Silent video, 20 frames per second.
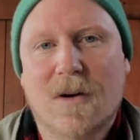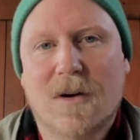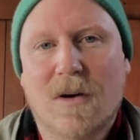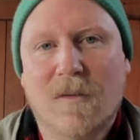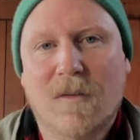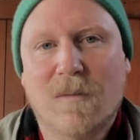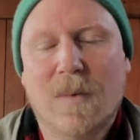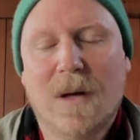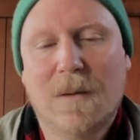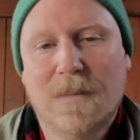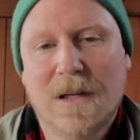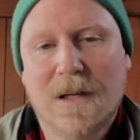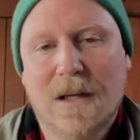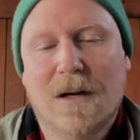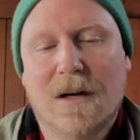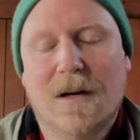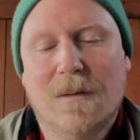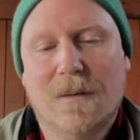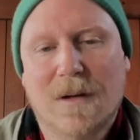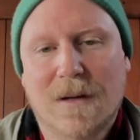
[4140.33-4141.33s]
of public
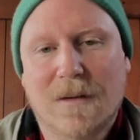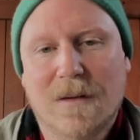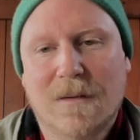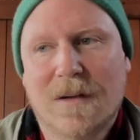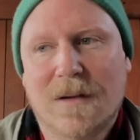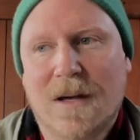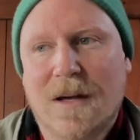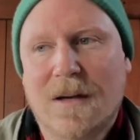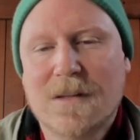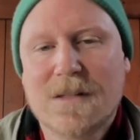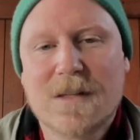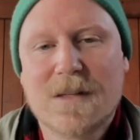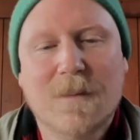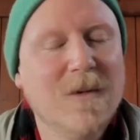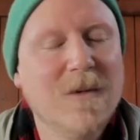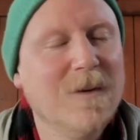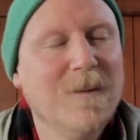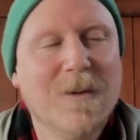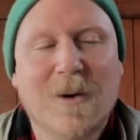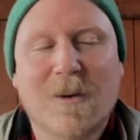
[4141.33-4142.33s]
artworks. Some
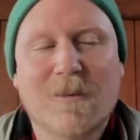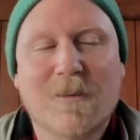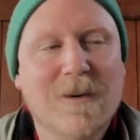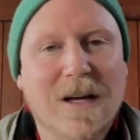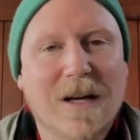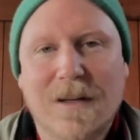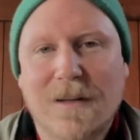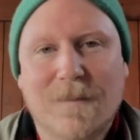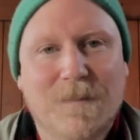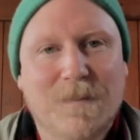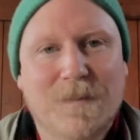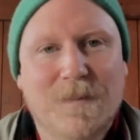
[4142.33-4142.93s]
of them are great,